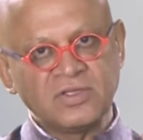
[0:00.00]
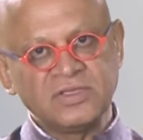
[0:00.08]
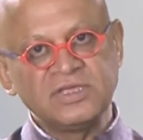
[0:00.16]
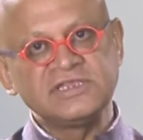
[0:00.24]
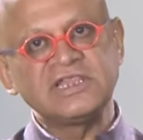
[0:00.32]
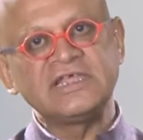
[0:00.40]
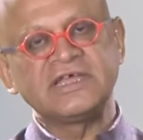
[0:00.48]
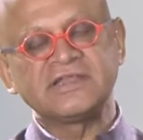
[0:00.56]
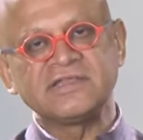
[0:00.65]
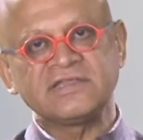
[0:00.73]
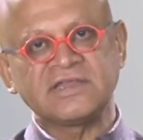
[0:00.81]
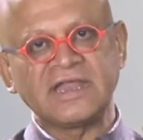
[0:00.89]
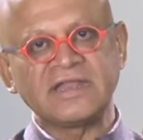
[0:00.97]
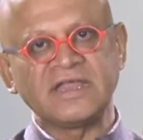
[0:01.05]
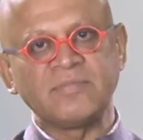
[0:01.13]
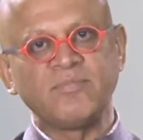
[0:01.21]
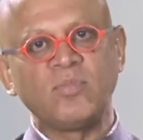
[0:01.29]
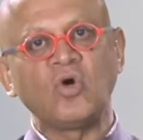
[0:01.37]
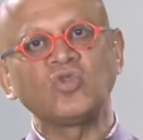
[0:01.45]
easily understand
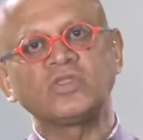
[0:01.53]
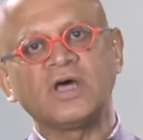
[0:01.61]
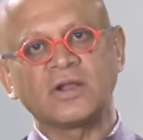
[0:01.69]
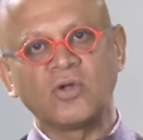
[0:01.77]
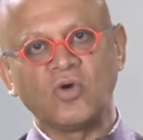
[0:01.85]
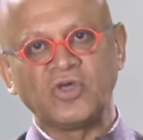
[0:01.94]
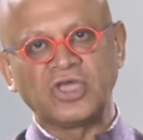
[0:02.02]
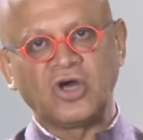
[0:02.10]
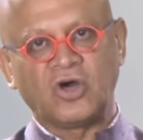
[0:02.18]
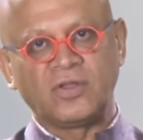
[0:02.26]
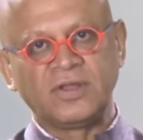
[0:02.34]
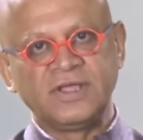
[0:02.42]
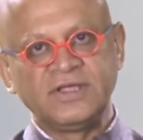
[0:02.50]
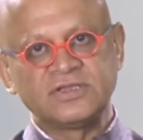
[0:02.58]
that both are going on.